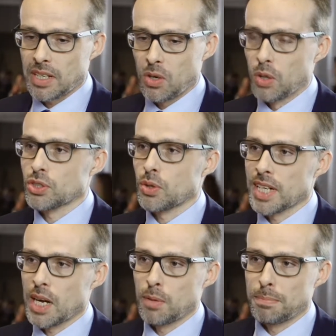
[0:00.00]
also
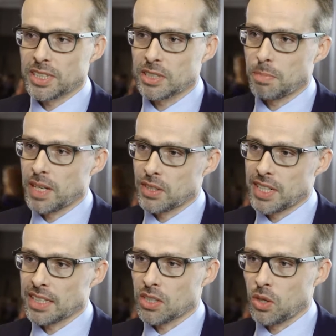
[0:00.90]
in our business plan, the
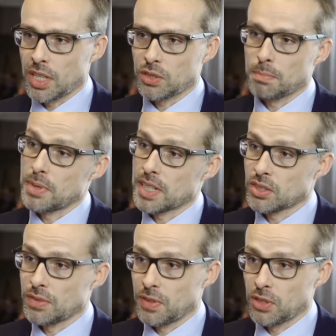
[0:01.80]
data collection part
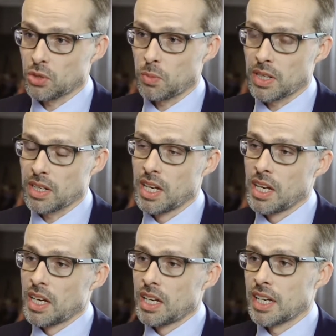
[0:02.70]
is the first one,
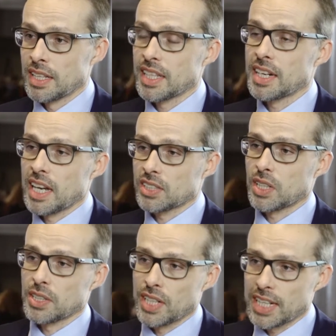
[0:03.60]
and then
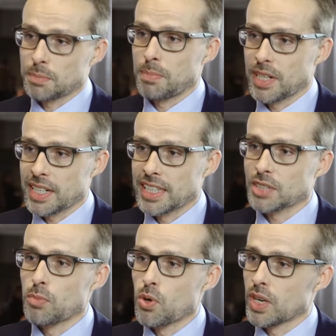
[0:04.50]
actually the next part
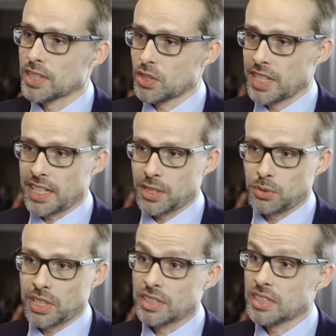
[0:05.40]
is more or less the data
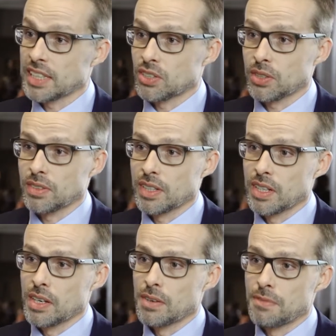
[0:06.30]
utilization
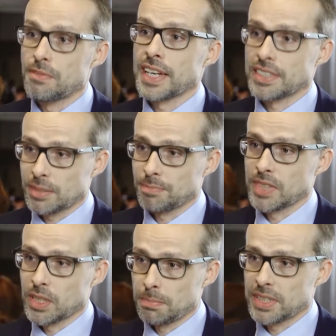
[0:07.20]
phase
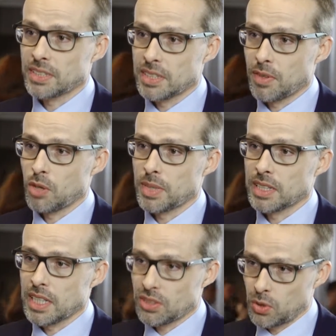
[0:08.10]
in the business development,
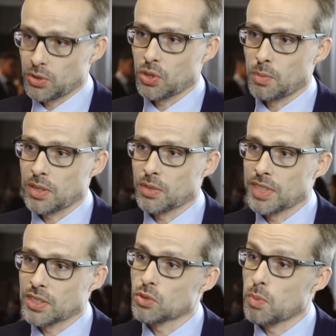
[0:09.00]
and that's also one of the
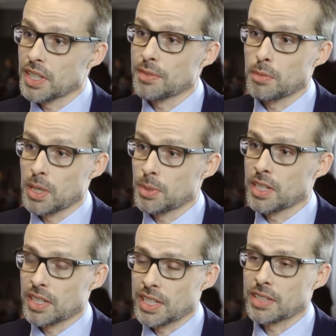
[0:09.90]
reasons why we
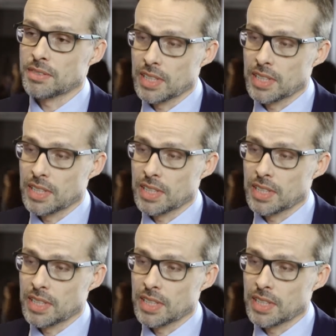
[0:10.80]
are here.